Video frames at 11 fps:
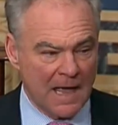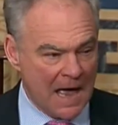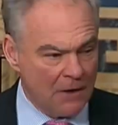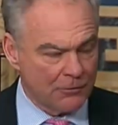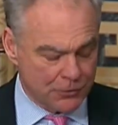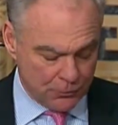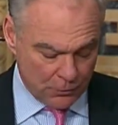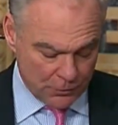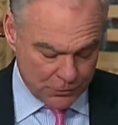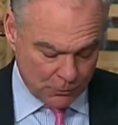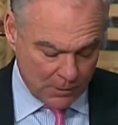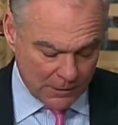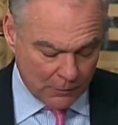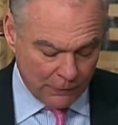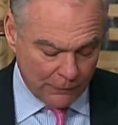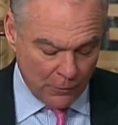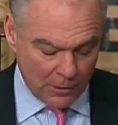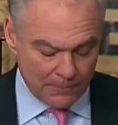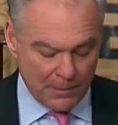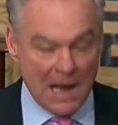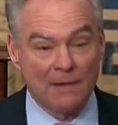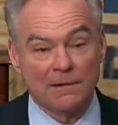outsourced critical foreign
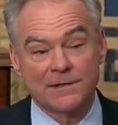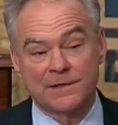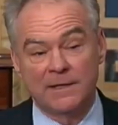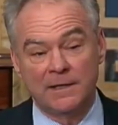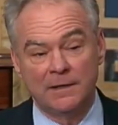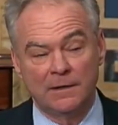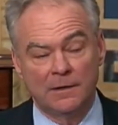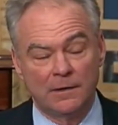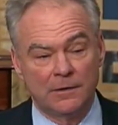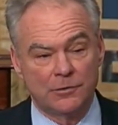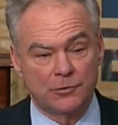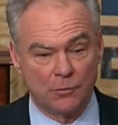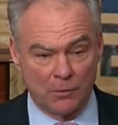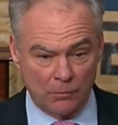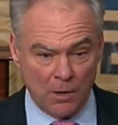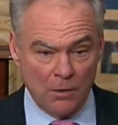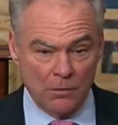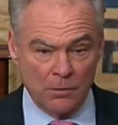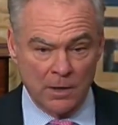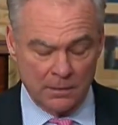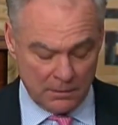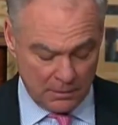policy to a
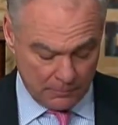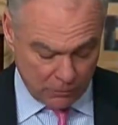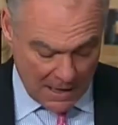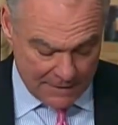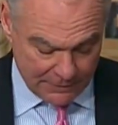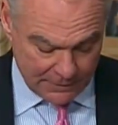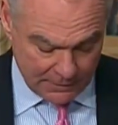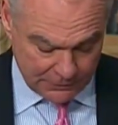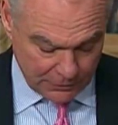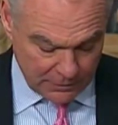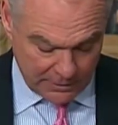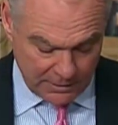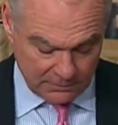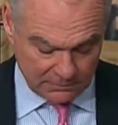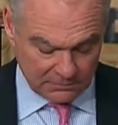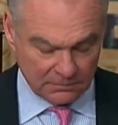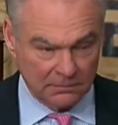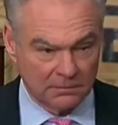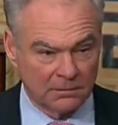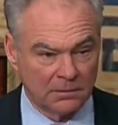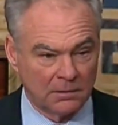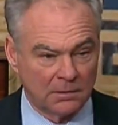rogue private attorney,
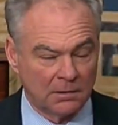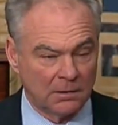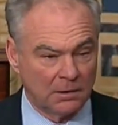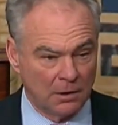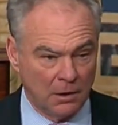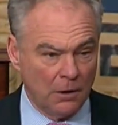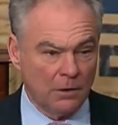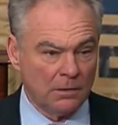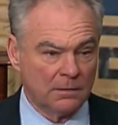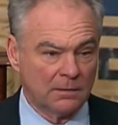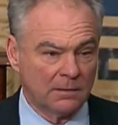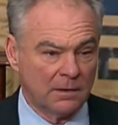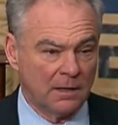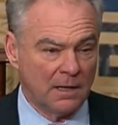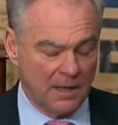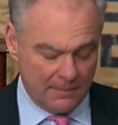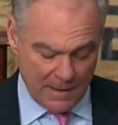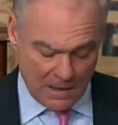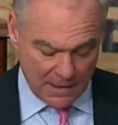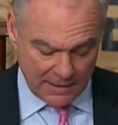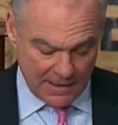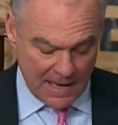hurt an
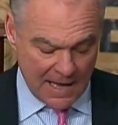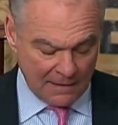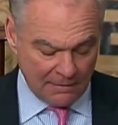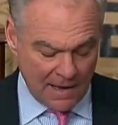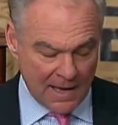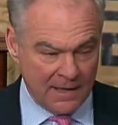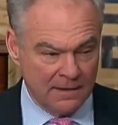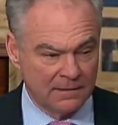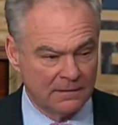American ally,